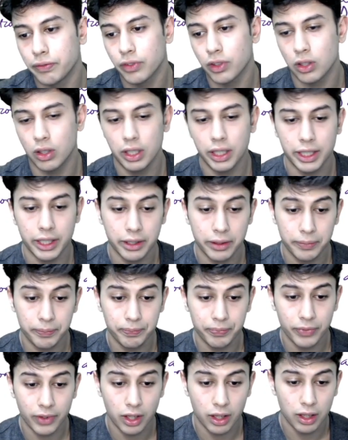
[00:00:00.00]
Alright,
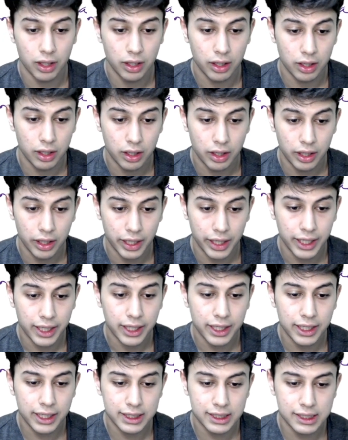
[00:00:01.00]

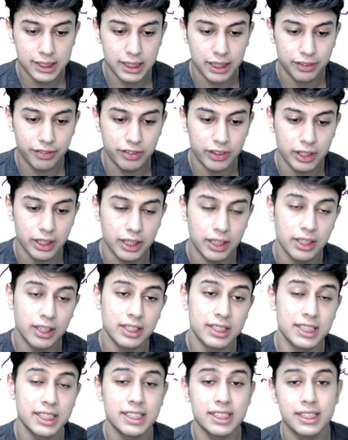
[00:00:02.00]
increases effort.
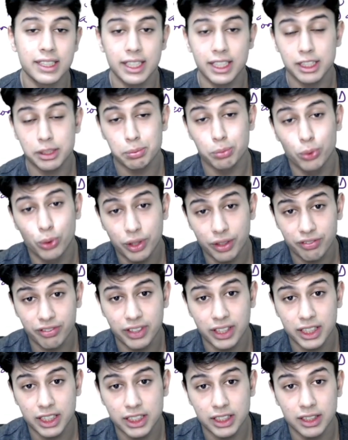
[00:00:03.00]
Since there is more
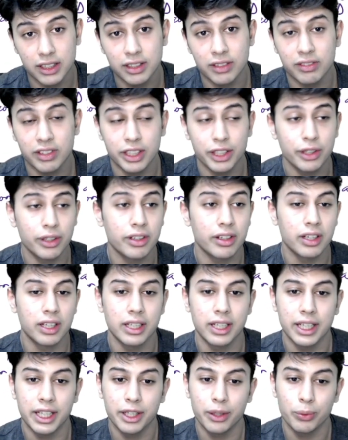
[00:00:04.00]
friction when you're
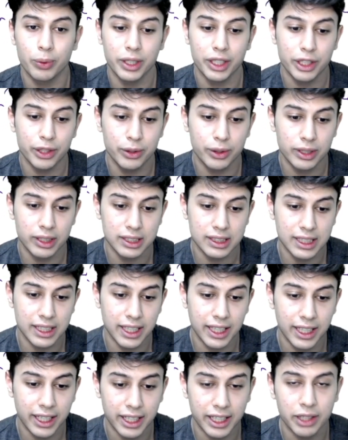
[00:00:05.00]
running, when you're
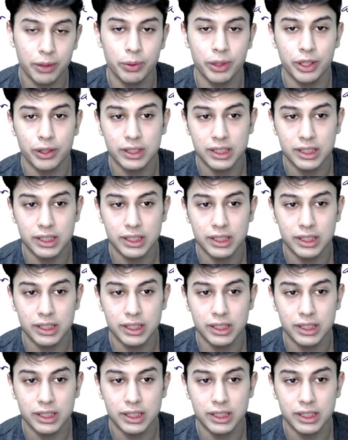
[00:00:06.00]
skating, when you're